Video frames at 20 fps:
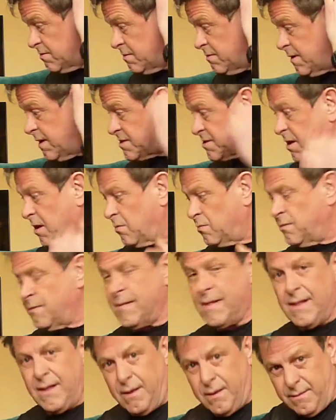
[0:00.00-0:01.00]
with the rest. Oh,
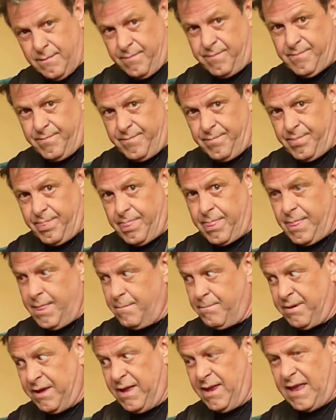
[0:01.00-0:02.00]

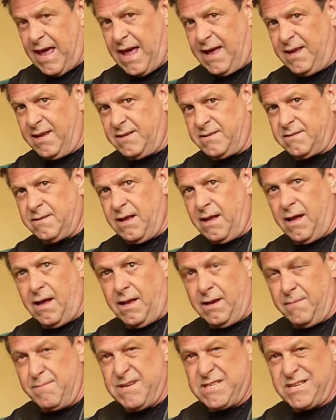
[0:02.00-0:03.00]
a bit of that. It,
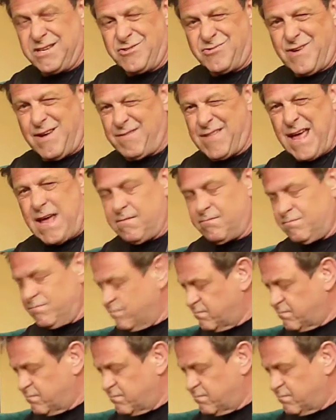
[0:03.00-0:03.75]
uh, the missus will have that.